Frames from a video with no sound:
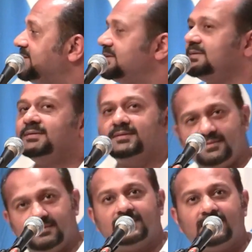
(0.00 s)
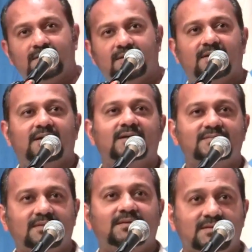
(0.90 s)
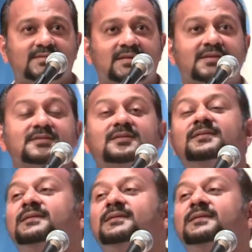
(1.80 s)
I said, are you serious?